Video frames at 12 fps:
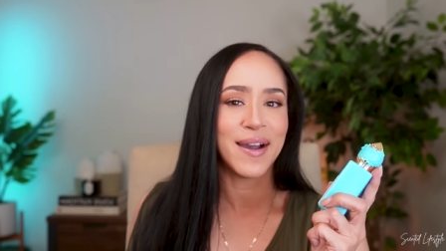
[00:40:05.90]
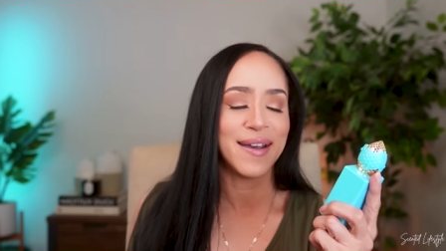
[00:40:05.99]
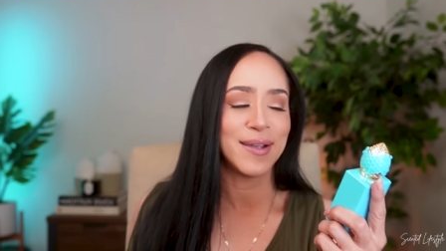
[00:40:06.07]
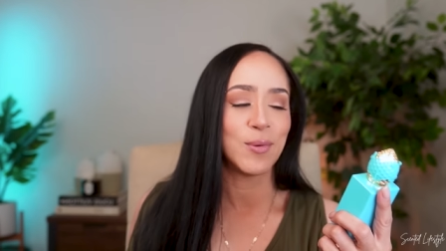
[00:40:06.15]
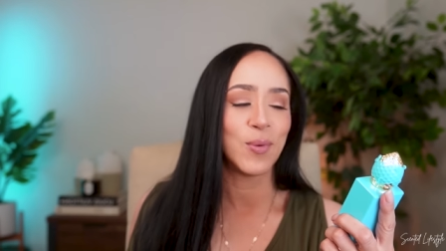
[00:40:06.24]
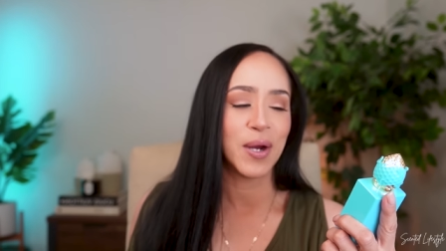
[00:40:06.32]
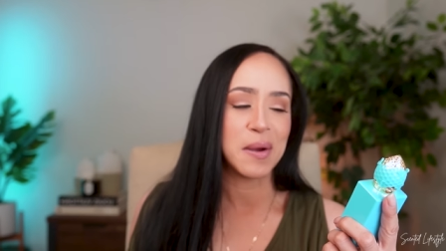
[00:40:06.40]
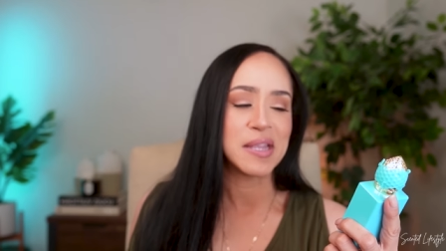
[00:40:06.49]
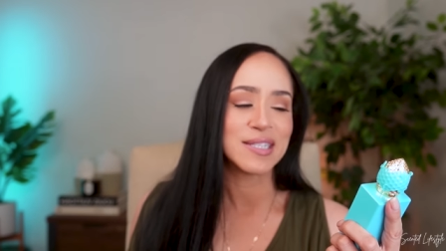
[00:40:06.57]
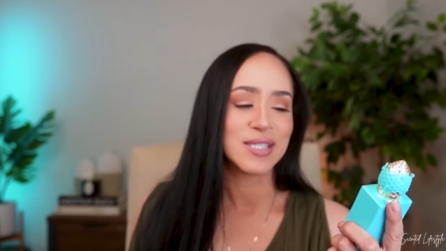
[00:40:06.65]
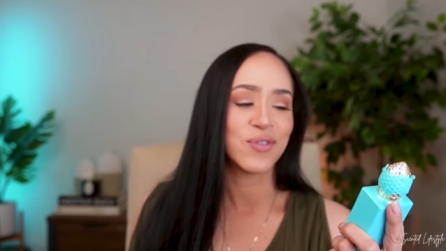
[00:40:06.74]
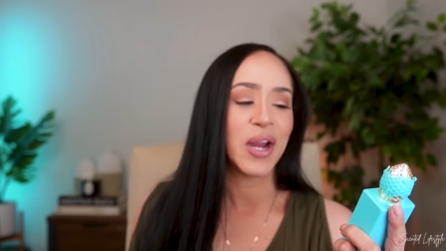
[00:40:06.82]
type of guy
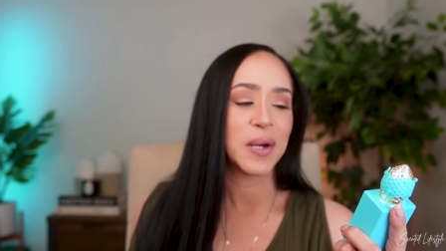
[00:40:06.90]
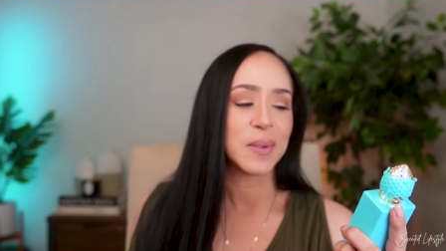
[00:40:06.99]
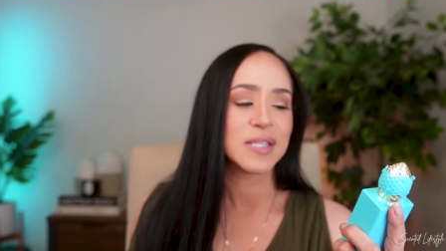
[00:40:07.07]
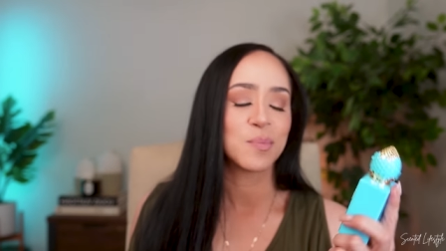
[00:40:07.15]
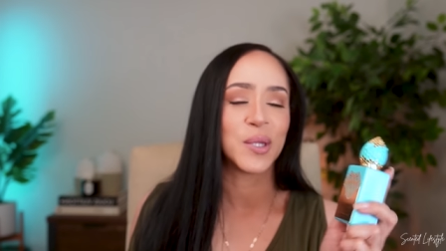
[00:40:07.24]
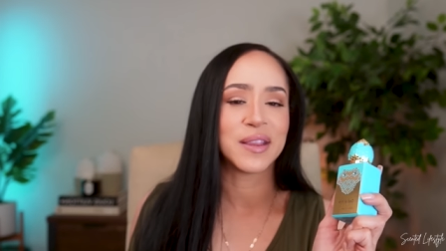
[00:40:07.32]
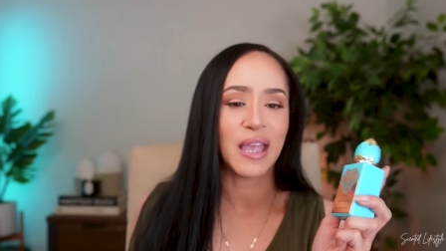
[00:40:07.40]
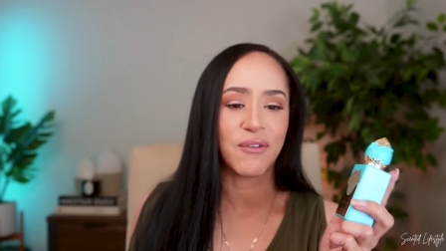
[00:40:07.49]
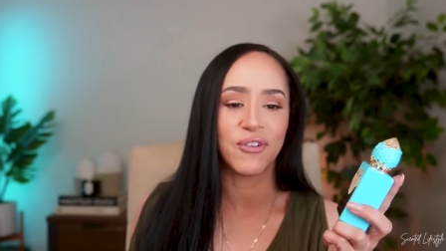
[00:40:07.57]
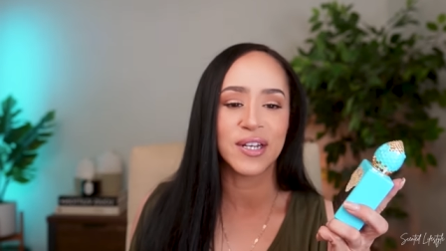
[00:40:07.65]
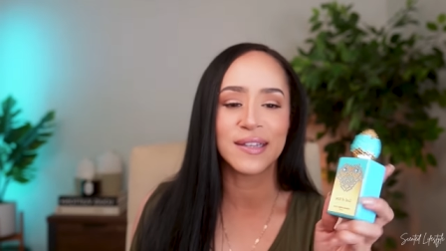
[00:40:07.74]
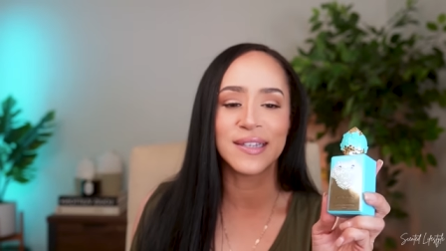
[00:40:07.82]
wearing this fragrance,
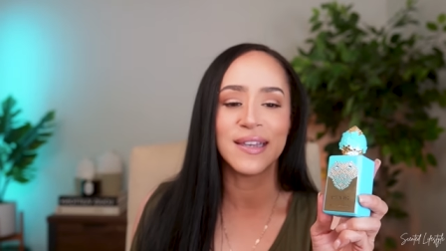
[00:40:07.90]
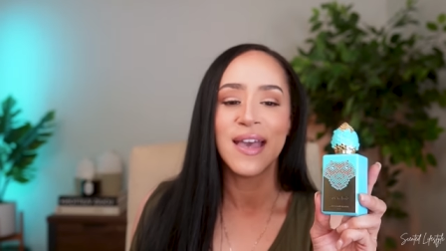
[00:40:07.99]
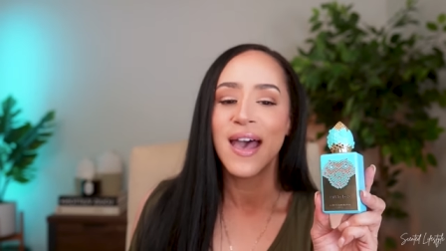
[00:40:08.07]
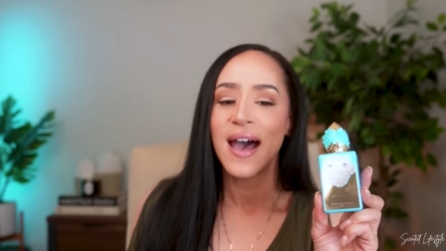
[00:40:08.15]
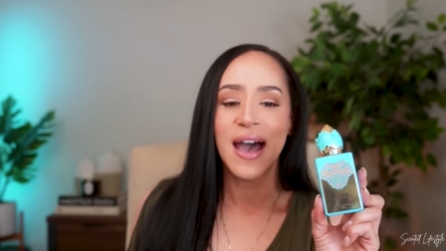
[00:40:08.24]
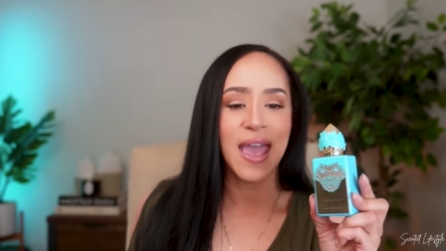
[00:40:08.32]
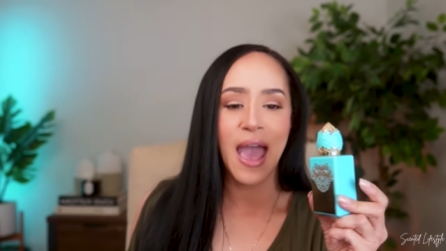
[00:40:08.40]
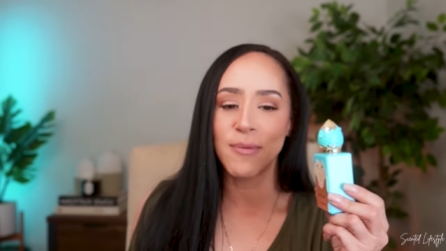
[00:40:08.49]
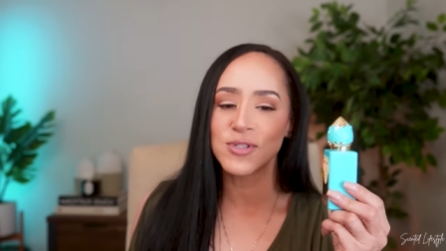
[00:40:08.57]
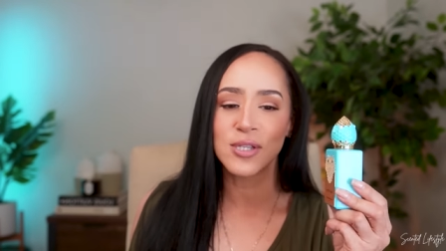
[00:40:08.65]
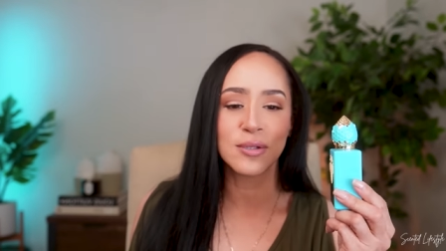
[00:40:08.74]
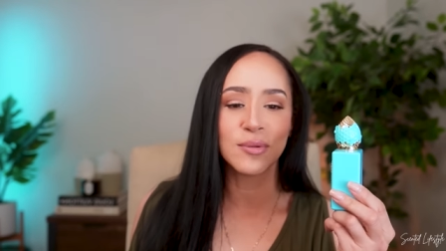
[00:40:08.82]
but definitely,
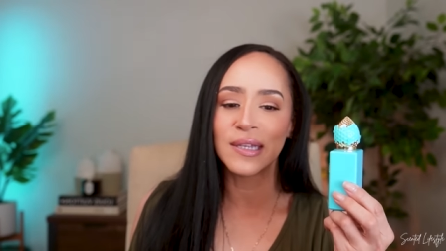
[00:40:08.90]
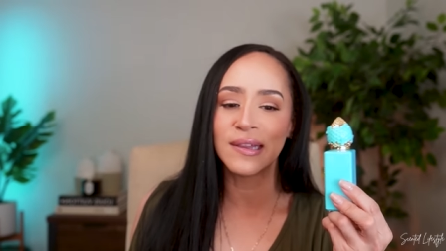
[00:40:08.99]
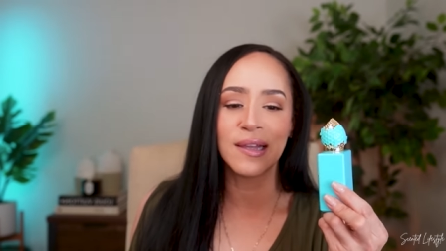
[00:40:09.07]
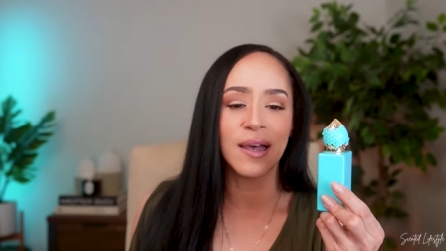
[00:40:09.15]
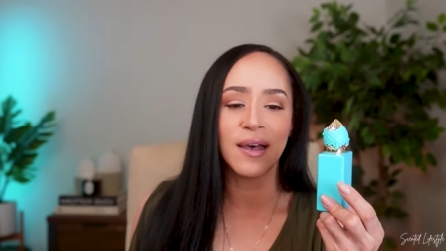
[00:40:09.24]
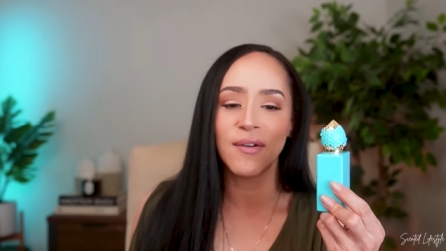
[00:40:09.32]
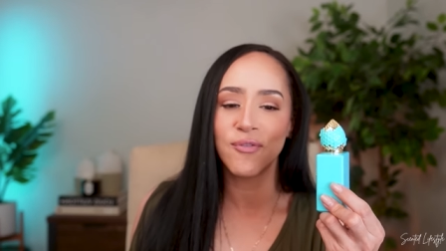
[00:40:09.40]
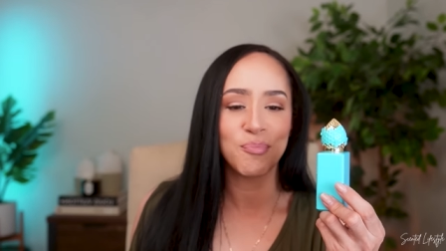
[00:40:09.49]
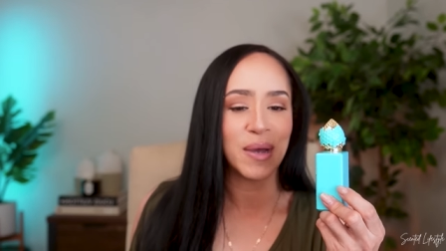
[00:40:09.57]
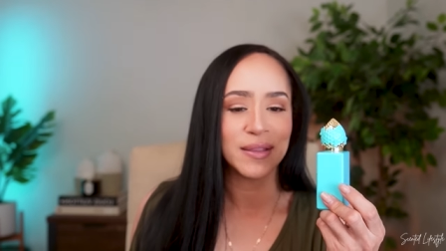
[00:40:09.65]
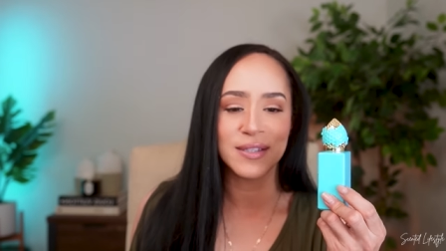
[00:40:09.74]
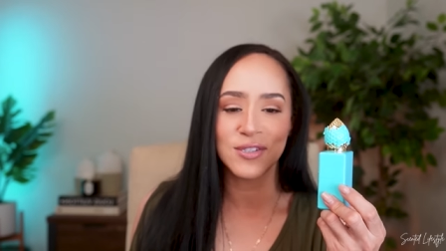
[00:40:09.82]
I absolutely
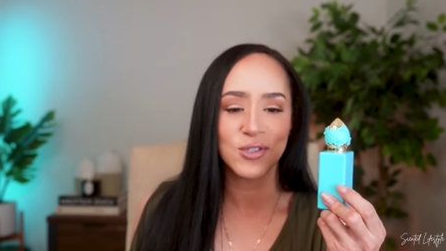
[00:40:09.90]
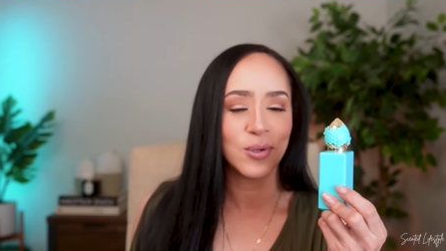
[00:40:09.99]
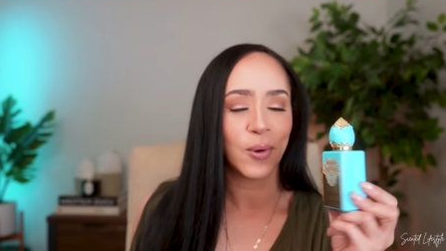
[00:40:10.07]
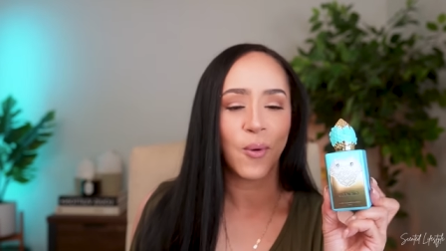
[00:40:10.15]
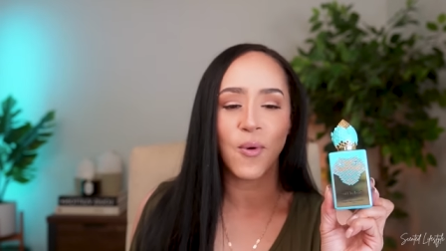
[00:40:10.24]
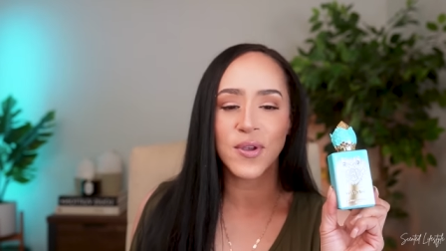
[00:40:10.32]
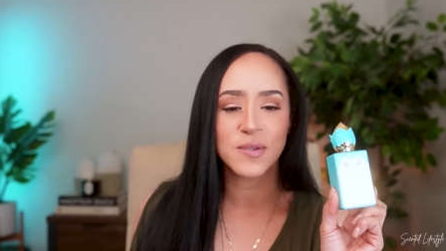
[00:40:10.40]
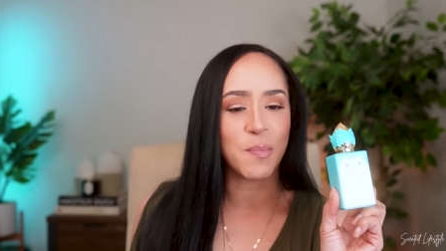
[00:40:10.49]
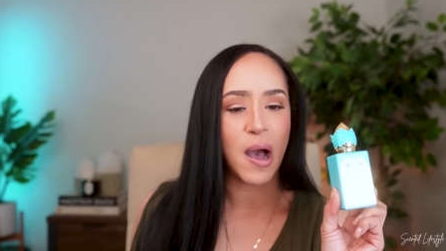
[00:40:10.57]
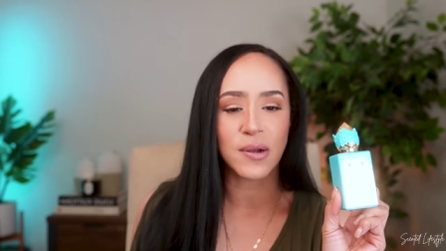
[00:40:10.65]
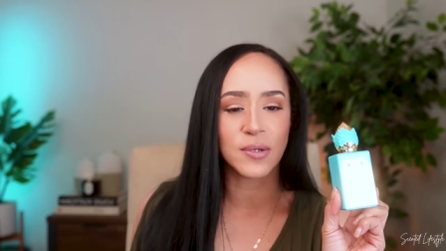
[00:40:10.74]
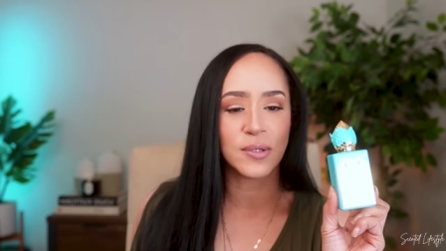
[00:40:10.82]
love my, this
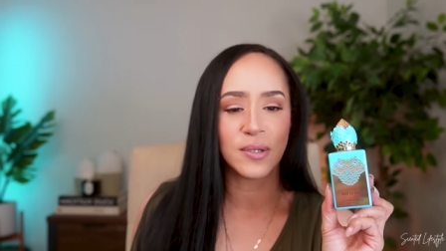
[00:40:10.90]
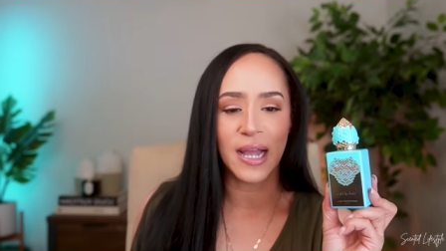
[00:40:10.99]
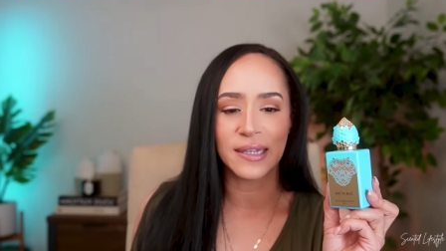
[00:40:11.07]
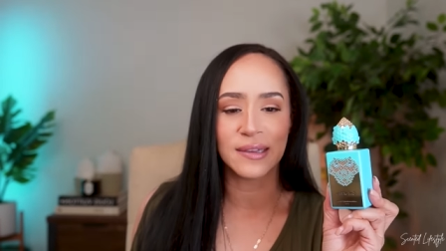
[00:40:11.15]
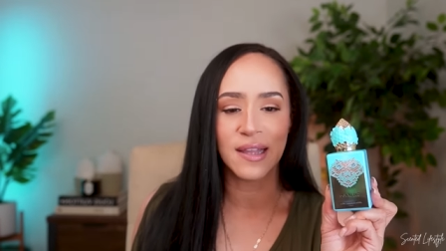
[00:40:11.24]
turquoise bottle.